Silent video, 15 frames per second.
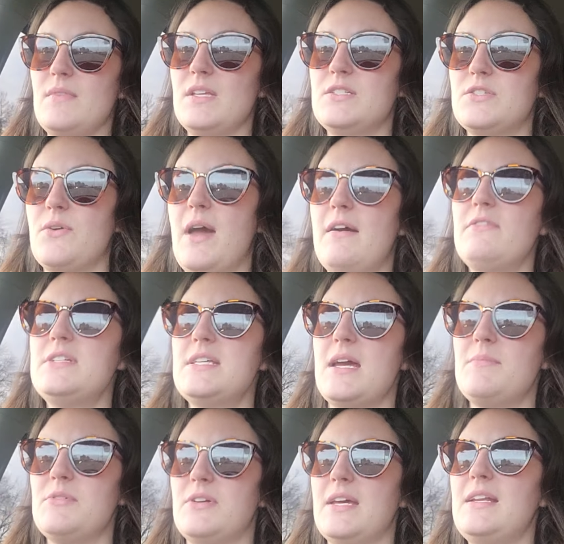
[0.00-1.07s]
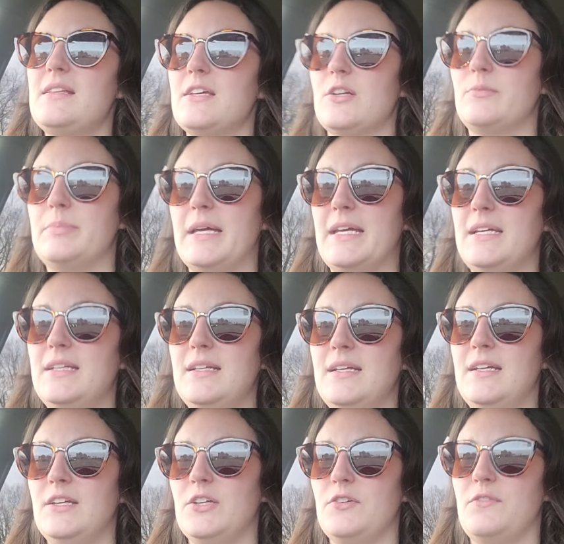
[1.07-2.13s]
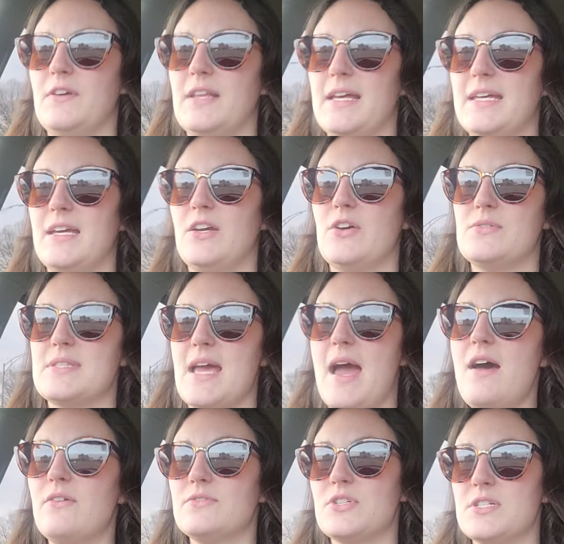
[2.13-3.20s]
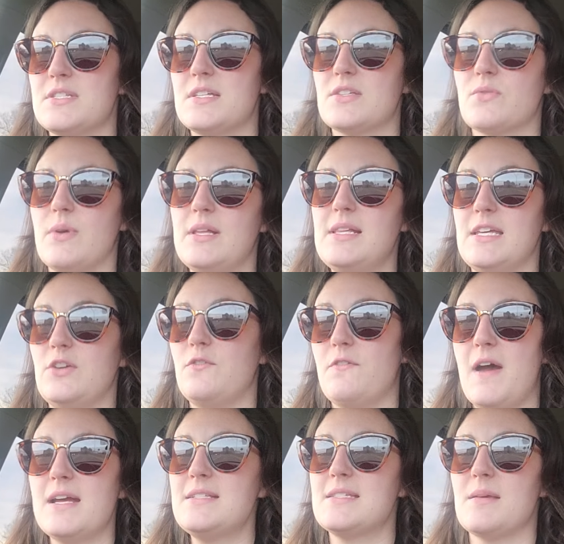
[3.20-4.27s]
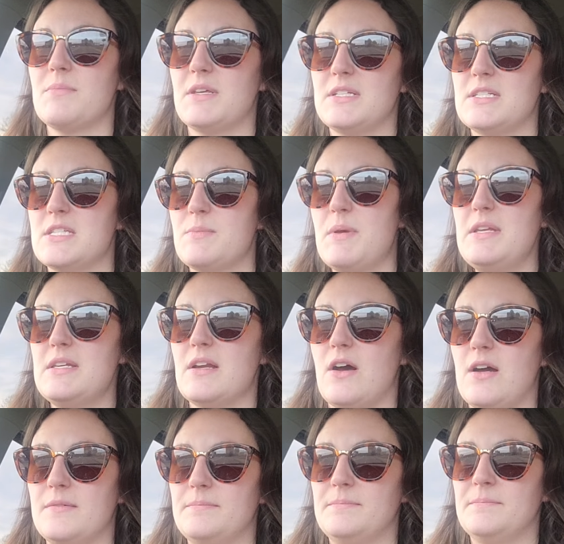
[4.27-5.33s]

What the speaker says: So every time you get a little bit, you feel like it goes out just as quickly. You find something to spend it on.